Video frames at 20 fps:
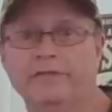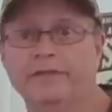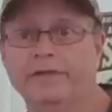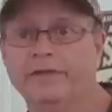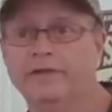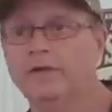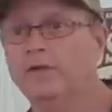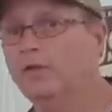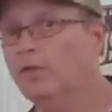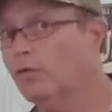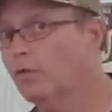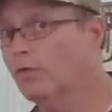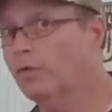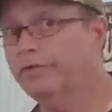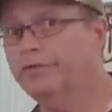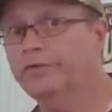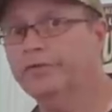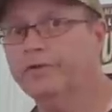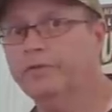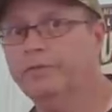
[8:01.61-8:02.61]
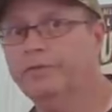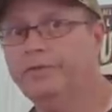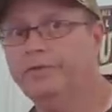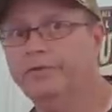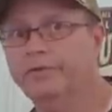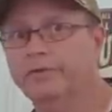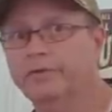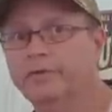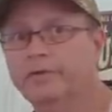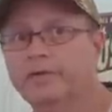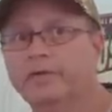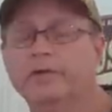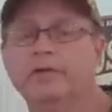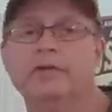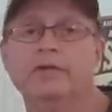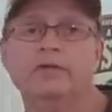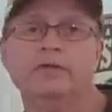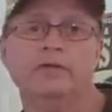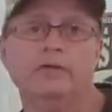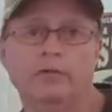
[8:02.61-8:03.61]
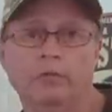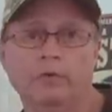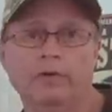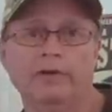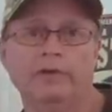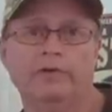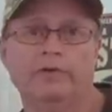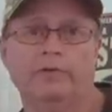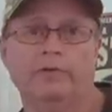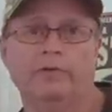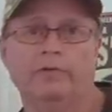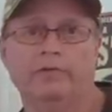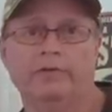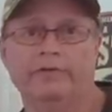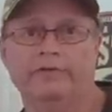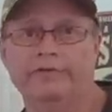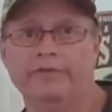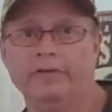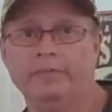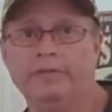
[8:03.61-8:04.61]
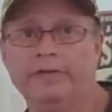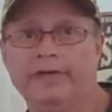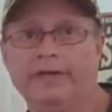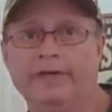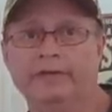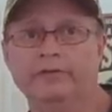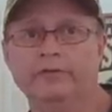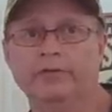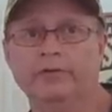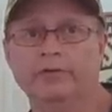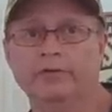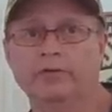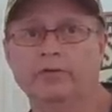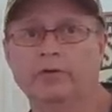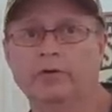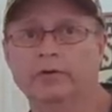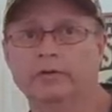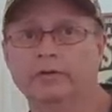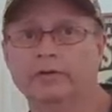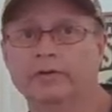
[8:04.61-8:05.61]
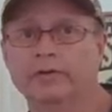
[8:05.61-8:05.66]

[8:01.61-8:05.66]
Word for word: V or on your computer, you want to do it with a V P N turned on.